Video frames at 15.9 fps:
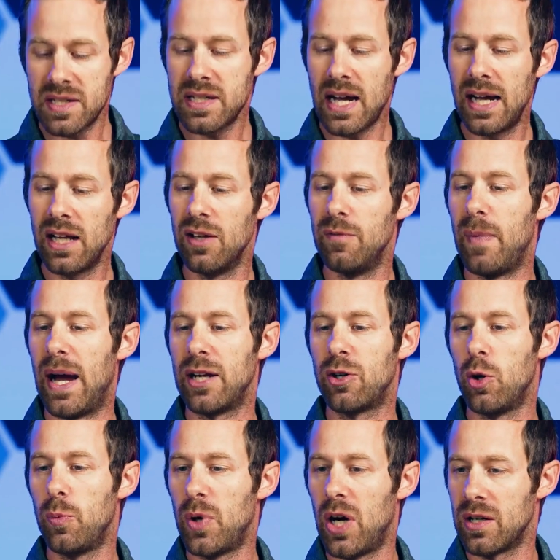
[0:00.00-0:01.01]
style of
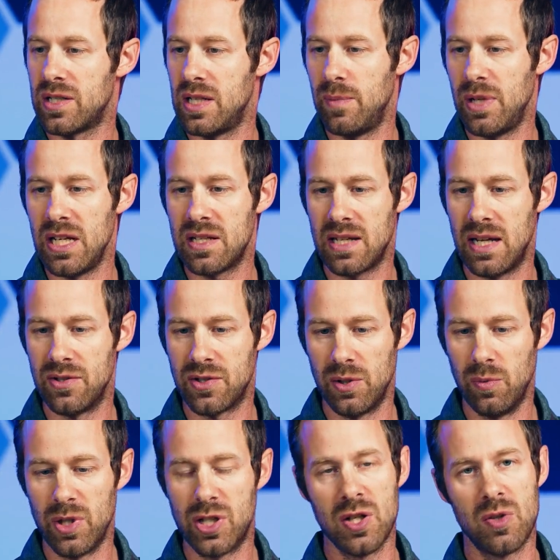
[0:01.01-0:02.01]
micro-proximity
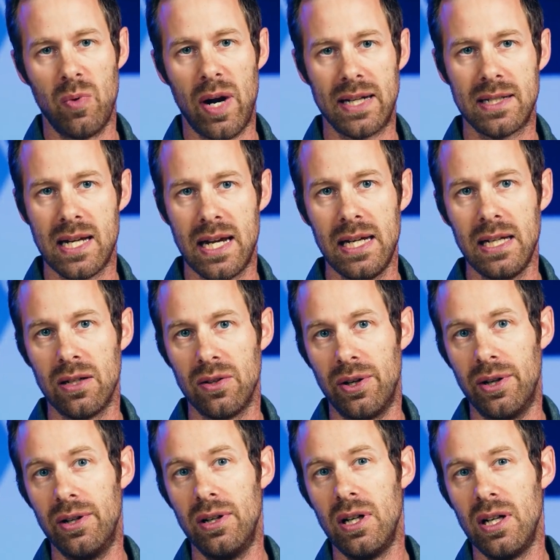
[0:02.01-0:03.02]
sensor, which is
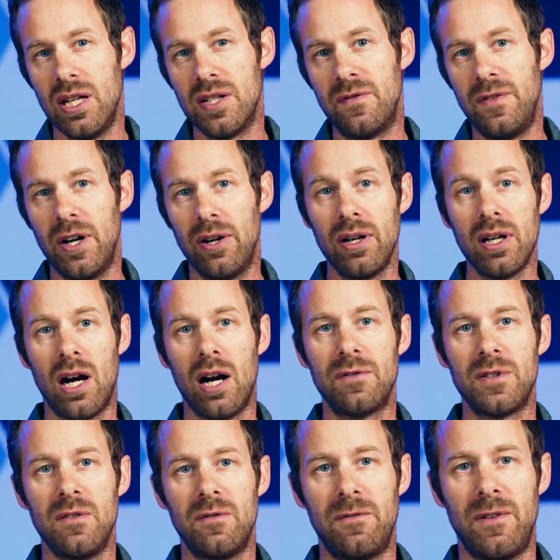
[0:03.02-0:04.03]
rectangular, is very
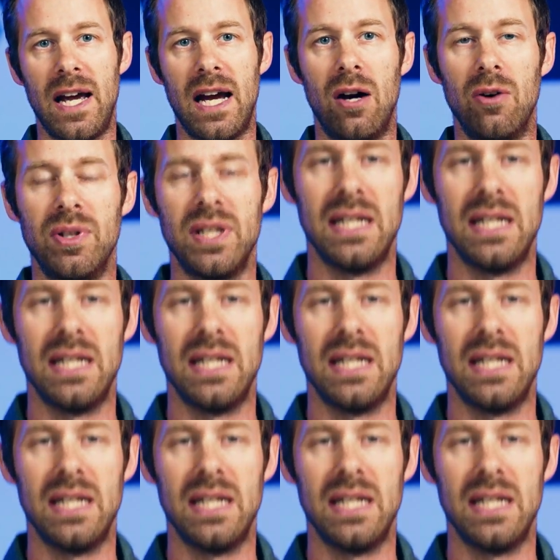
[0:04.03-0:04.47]
often found